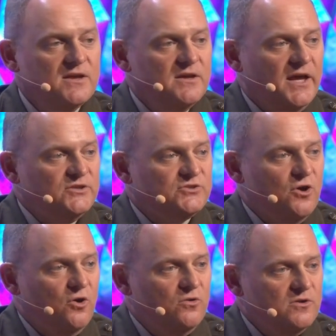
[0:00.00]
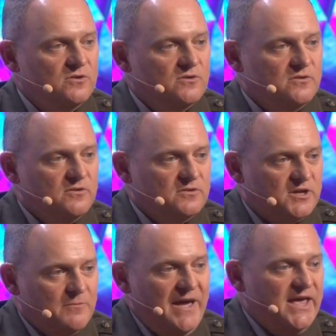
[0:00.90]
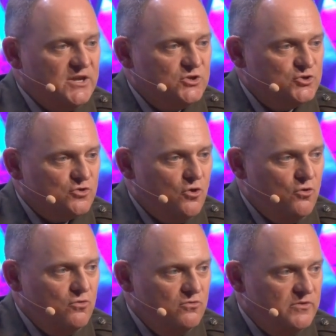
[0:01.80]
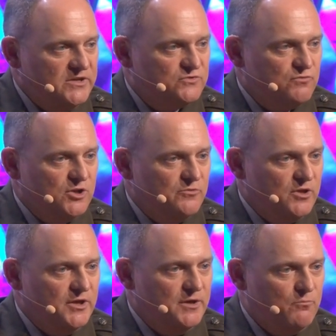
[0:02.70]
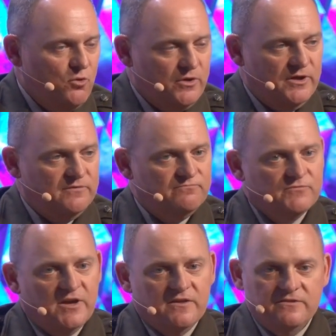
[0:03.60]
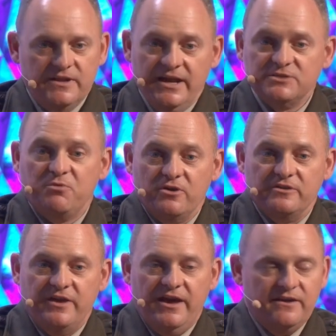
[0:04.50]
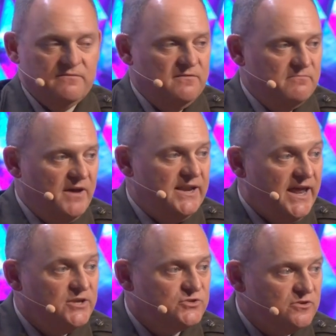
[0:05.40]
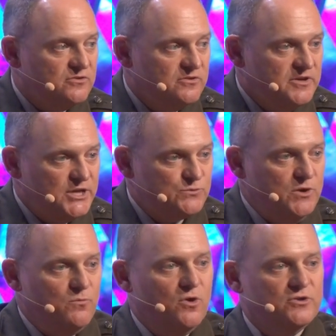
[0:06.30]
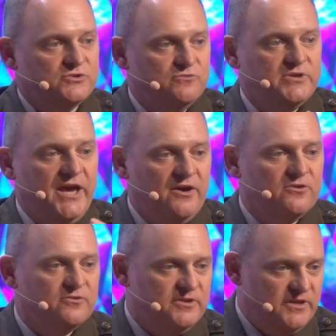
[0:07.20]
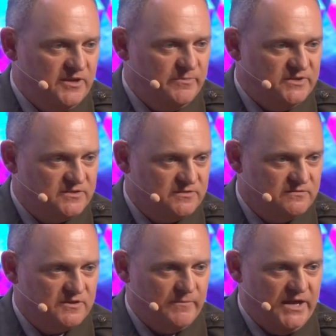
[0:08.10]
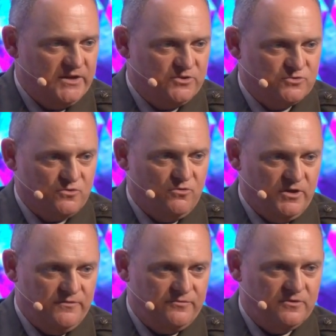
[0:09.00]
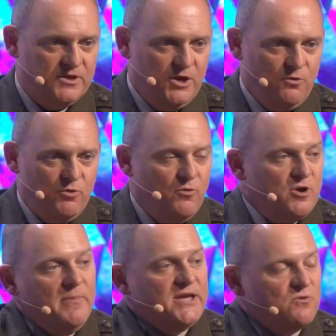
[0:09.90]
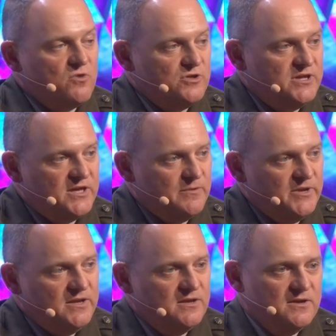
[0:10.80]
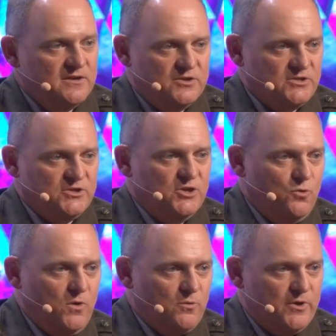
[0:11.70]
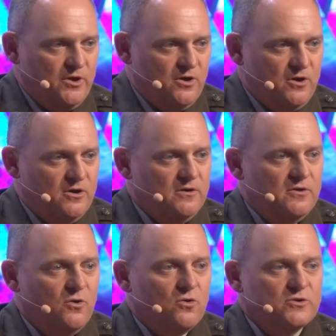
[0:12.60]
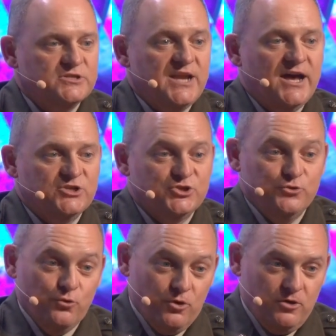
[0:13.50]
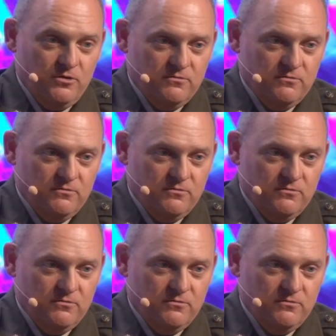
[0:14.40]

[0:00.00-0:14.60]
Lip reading: And so the command and control is really, really important. The next part of that, by nature, is we want to counter the enemy's command and control effort. We want to make it where the enemy doesn't know where we are or is not sure,